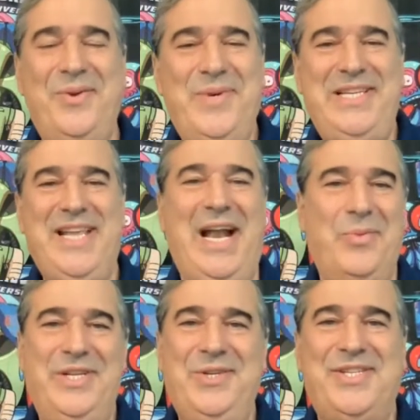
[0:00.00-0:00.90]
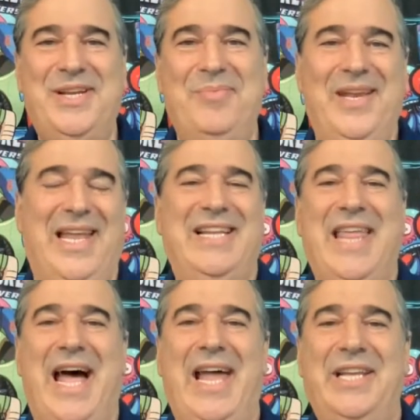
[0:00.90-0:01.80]
the reason I would do something like
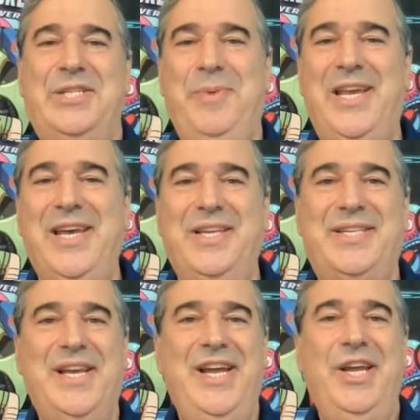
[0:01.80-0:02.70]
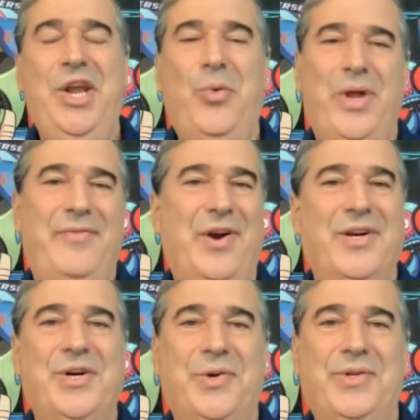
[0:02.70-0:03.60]
that is because, one of
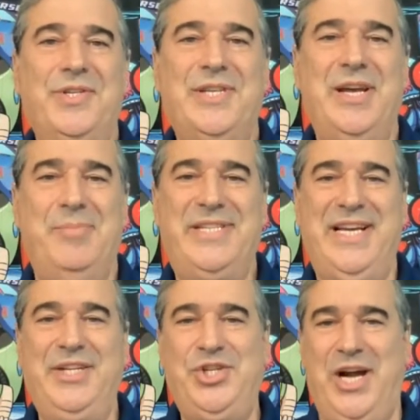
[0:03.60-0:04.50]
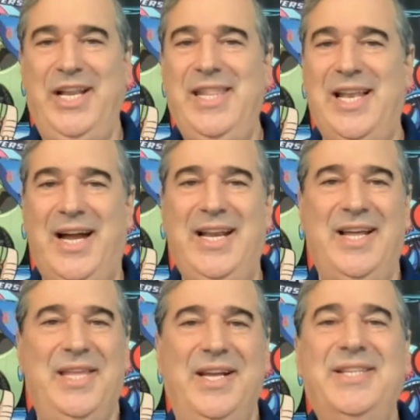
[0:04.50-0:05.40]
our goals, besides shining the light
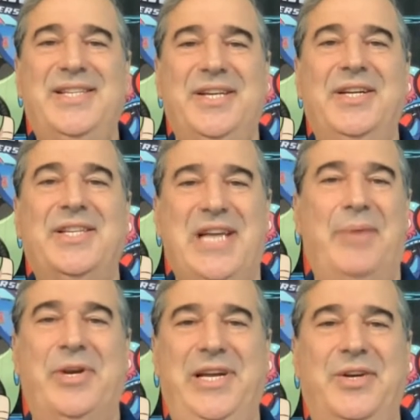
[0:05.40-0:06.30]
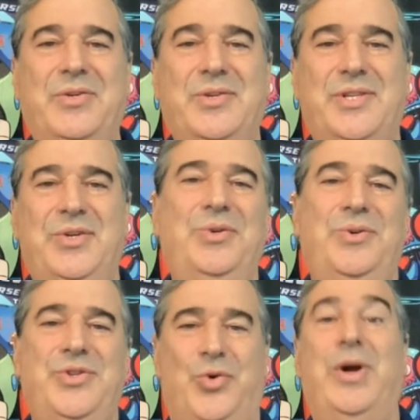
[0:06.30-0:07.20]
on the unsung cyber heroes
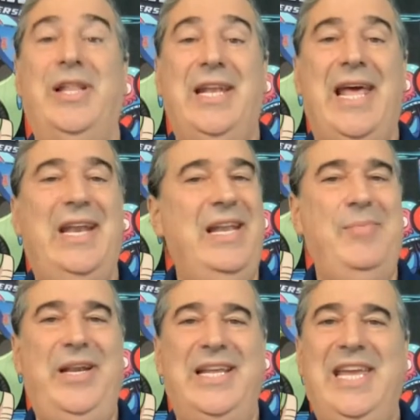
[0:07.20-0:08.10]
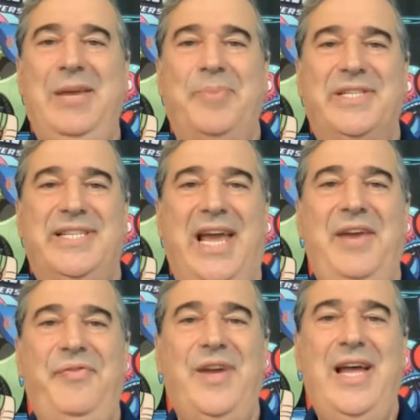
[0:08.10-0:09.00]
who toil in anonymity to keep us
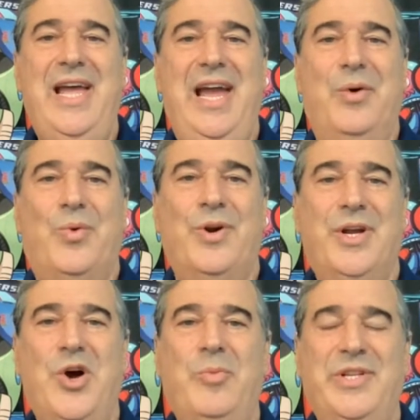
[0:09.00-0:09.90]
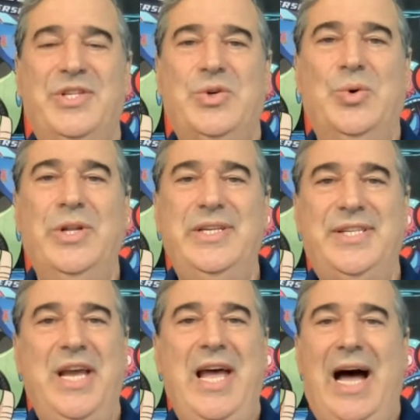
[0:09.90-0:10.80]
safe at work, home, and school,
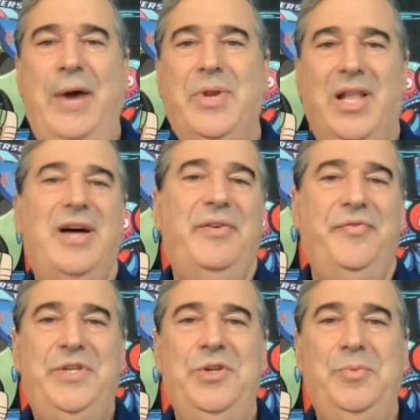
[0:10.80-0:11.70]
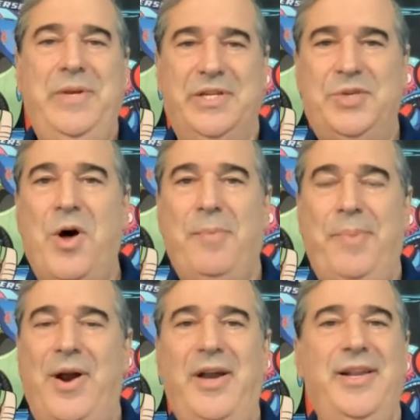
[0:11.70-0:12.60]
is I would love to be a small
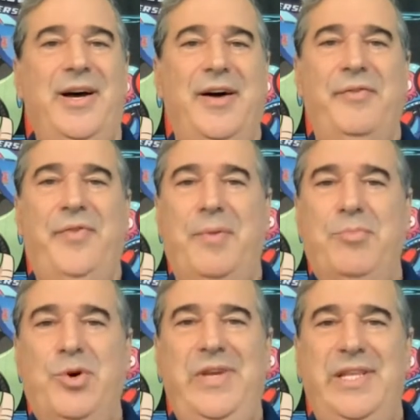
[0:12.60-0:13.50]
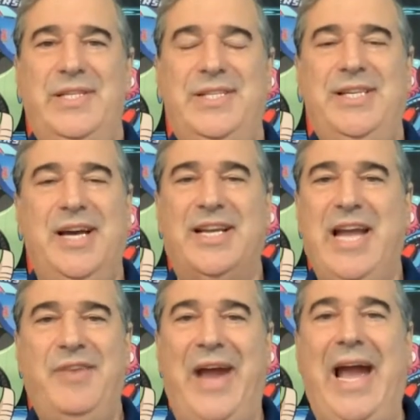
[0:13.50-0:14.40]
part of moving this
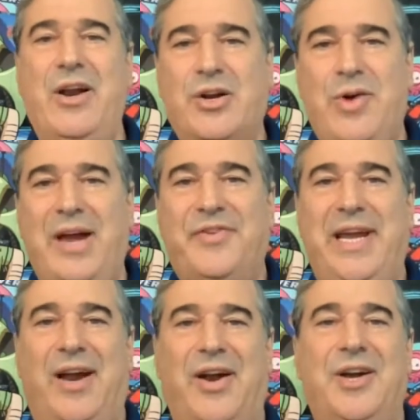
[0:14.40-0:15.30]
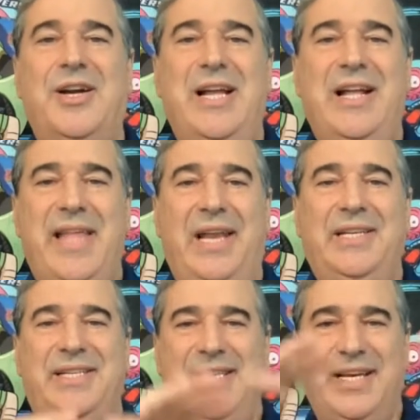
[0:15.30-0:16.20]
kind of aircraft carrier that
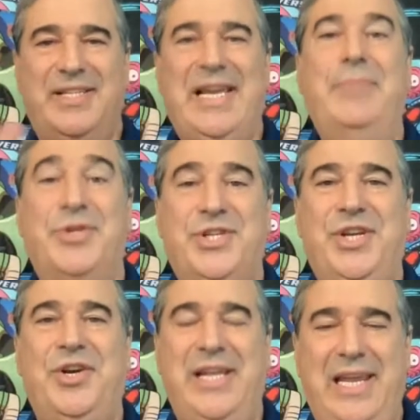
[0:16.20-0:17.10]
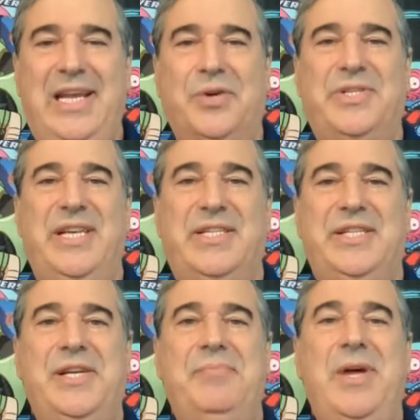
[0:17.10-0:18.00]
is the cybersecurity
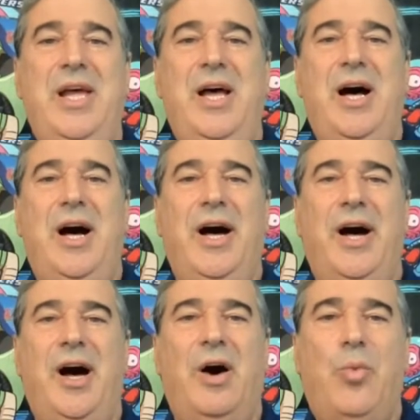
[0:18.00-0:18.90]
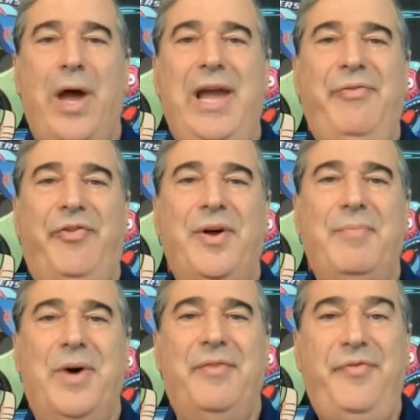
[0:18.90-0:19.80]
ecosystem away
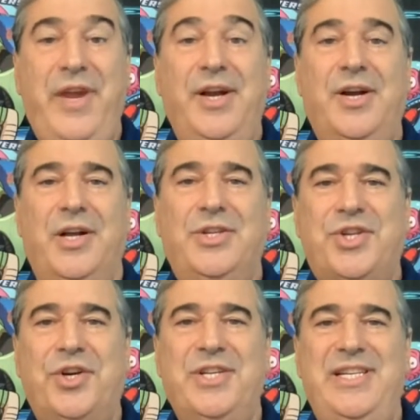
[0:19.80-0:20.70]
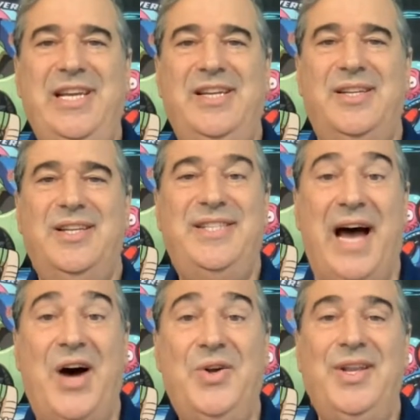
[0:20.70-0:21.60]
from fear, uncertainty,
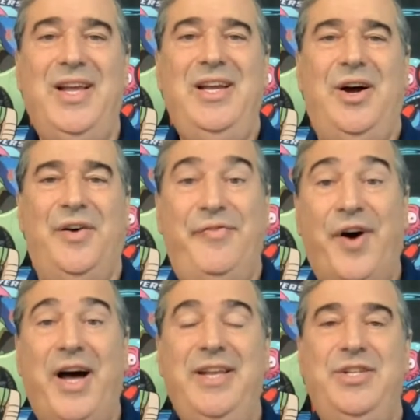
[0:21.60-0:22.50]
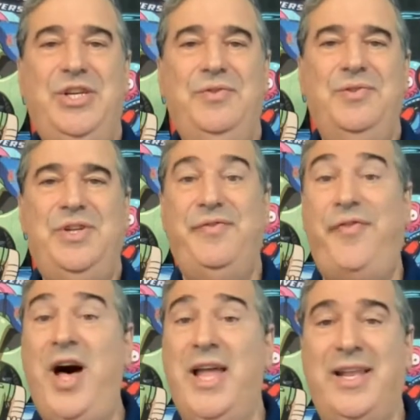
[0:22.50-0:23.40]
doubt, FUD to
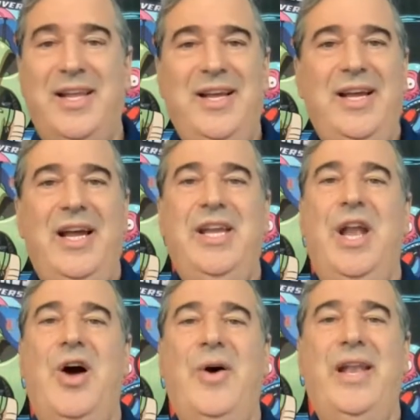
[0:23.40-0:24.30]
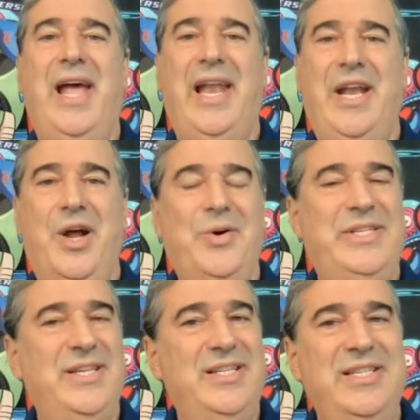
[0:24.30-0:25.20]
fun, and I know
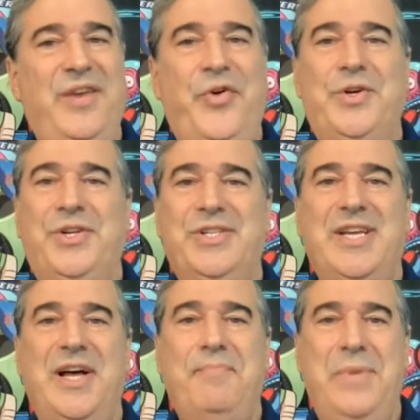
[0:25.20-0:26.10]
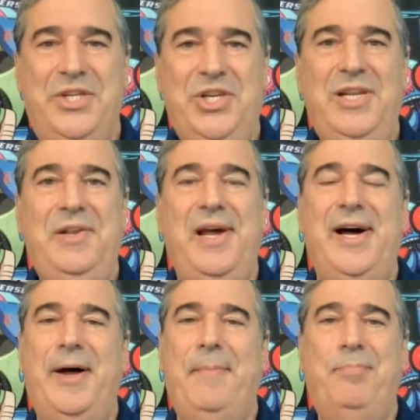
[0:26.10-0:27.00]
it's a difficult mission,
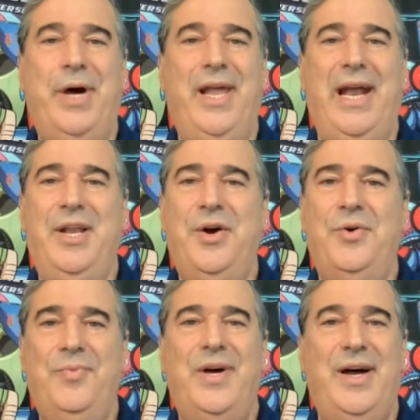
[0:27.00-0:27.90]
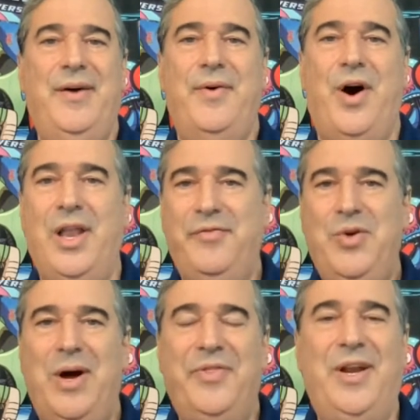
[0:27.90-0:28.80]
but I know all of
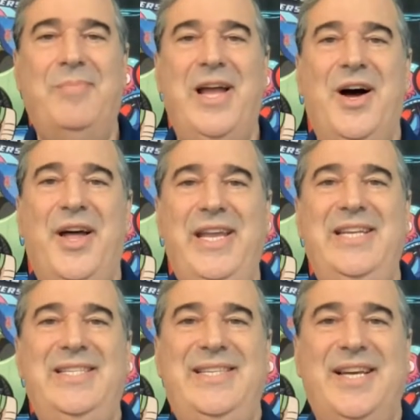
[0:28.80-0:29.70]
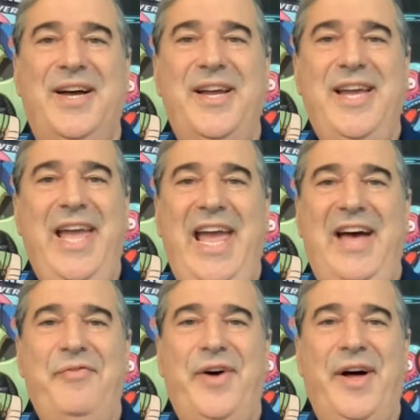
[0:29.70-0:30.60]
you out there, my audience,
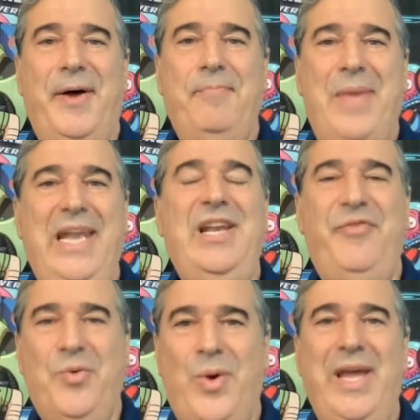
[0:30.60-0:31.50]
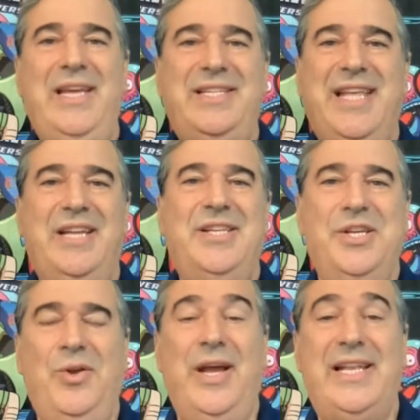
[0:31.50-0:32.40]
have many different ways that
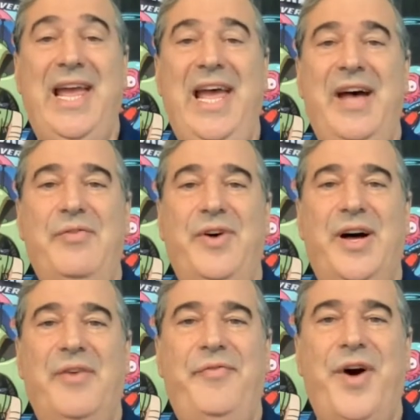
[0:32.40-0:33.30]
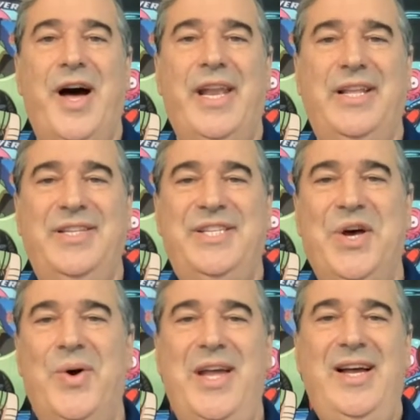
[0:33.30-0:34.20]
you like to have fun. And
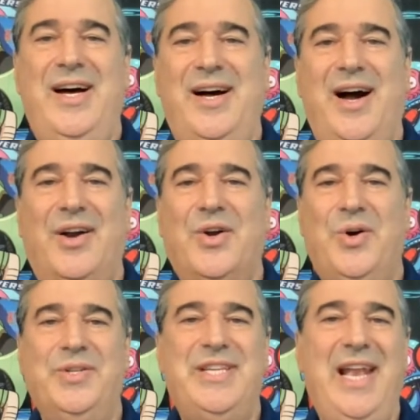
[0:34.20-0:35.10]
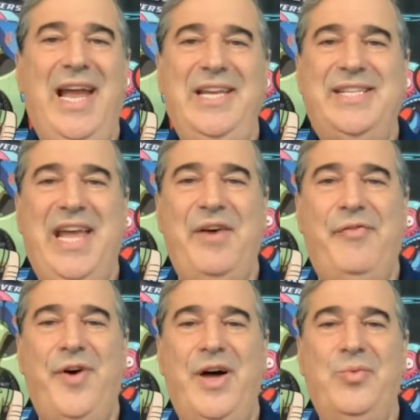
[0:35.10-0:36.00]
so our goal today is to
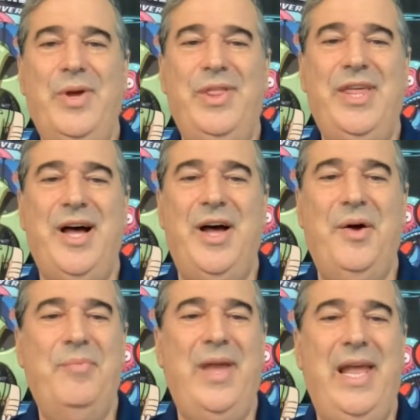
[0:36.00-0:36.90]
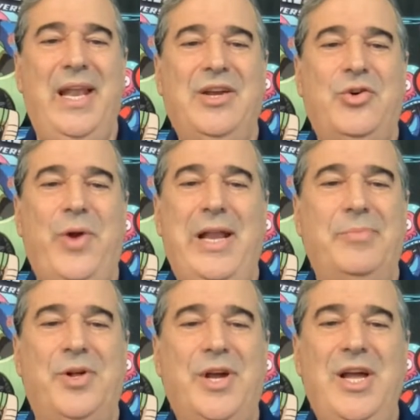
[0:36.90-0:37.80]
have fun with an
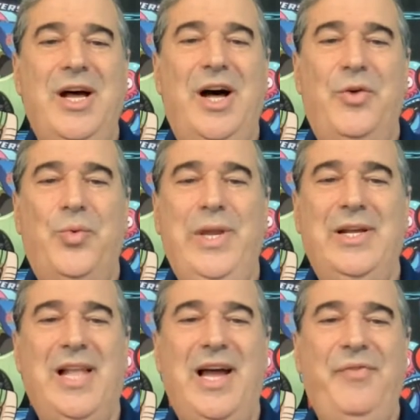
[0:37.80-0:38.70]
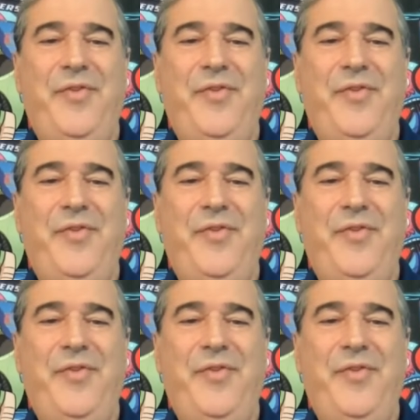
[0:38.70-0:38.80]
incredible real life